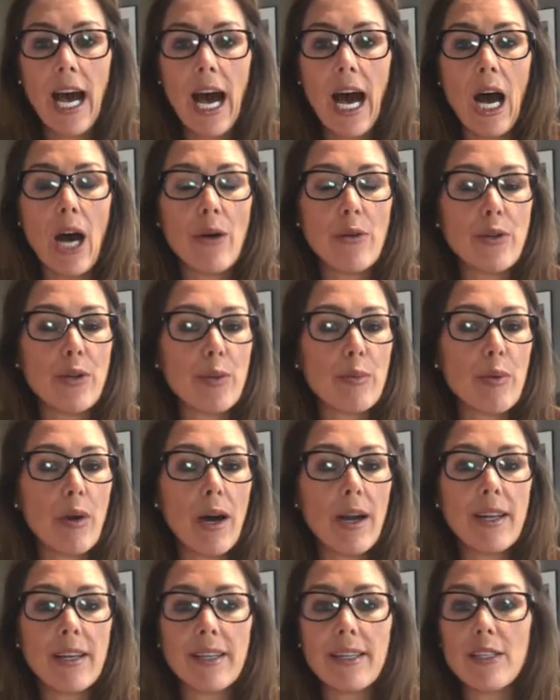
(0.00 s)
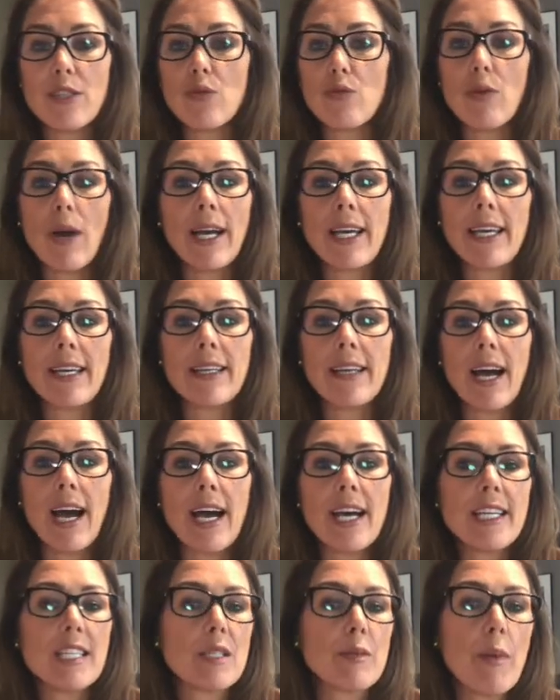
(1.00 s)
how your product is
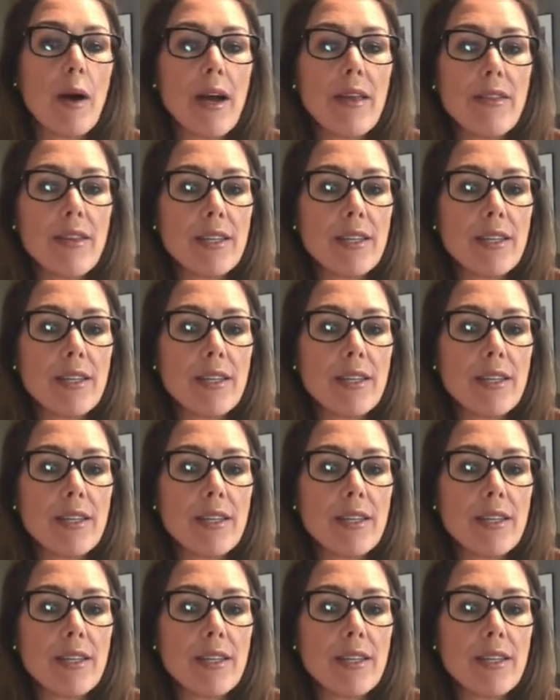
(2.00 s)
recognized by